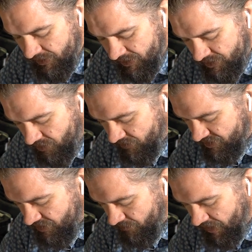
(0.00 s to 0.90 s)
So I'm going to
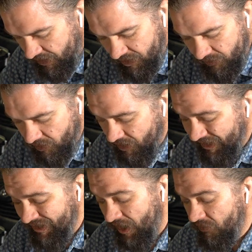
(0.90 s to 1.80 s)
step back. Here we go.
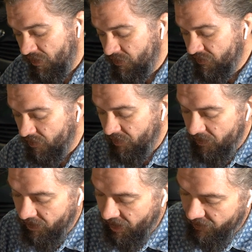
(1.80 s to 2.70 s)
Again, I'd rather do this on
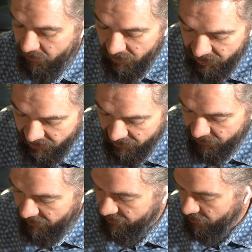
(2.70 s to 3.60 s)
paper, guys, but
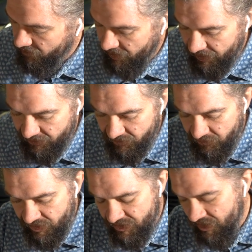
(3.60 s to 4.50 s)
this makes it a whole lot easier
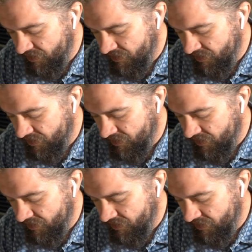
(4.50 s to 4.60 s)
for you to see